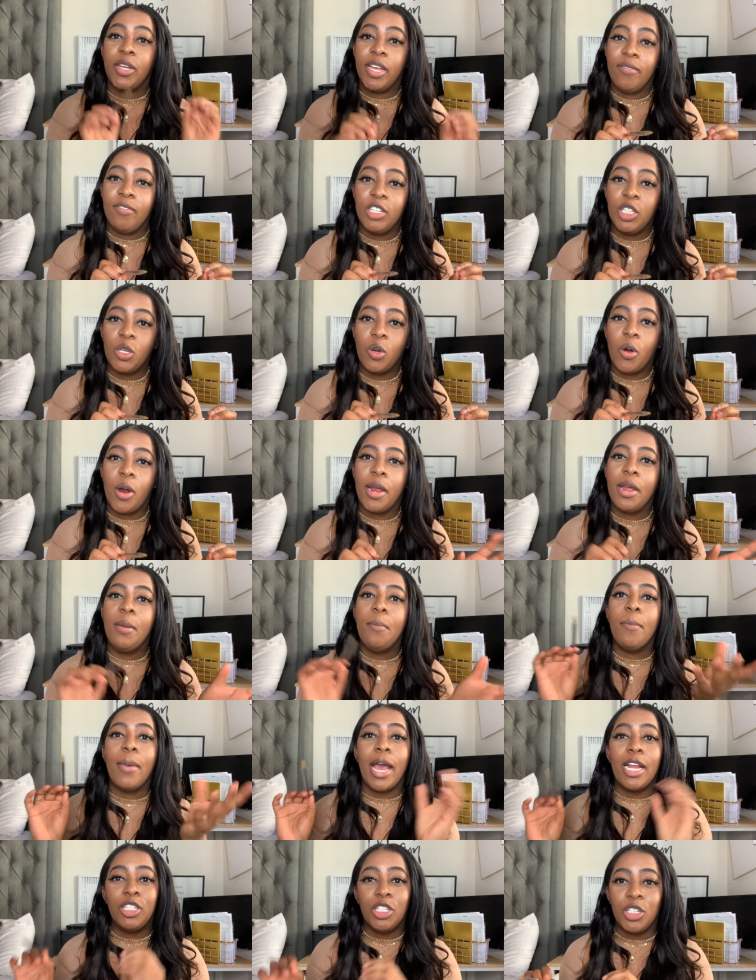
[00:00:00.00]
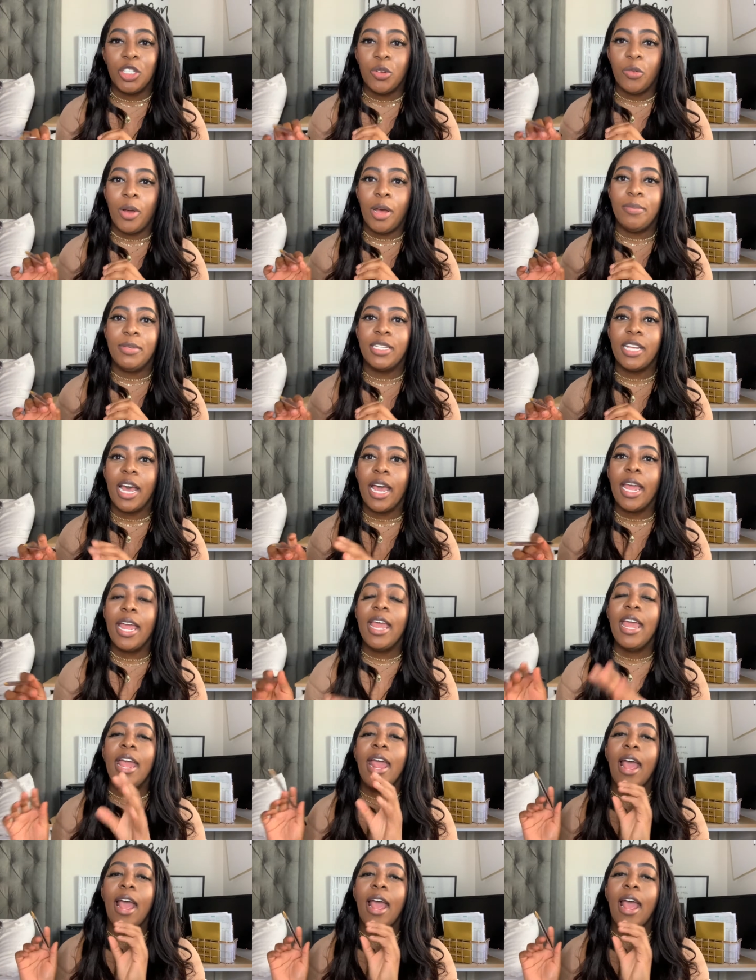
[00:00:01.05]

inventory matches your website